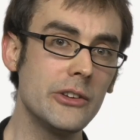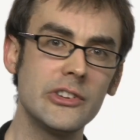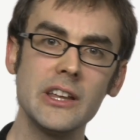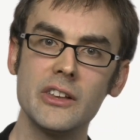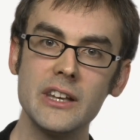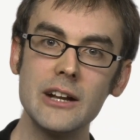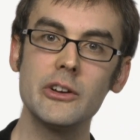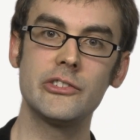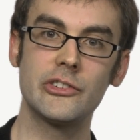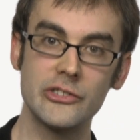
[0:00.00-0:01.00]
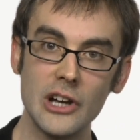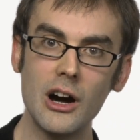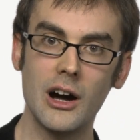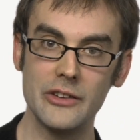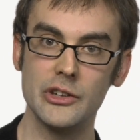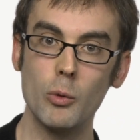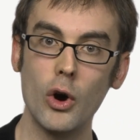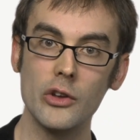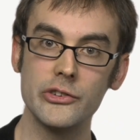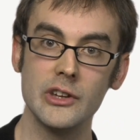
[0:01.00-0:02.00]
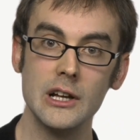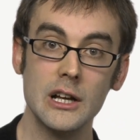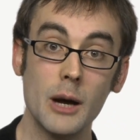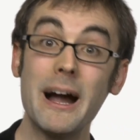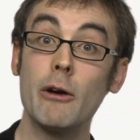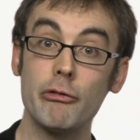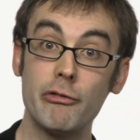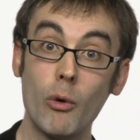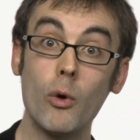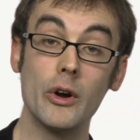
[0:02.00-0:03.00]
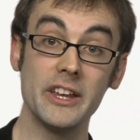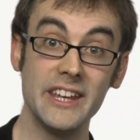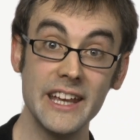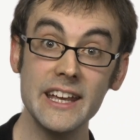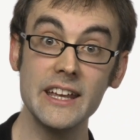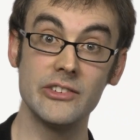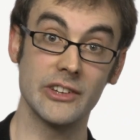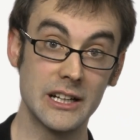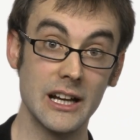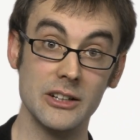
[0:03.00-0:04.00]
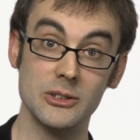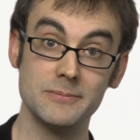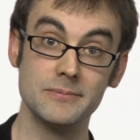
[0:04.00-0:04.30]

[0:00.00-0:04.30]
you see the nearest star as it was about 4 years ago.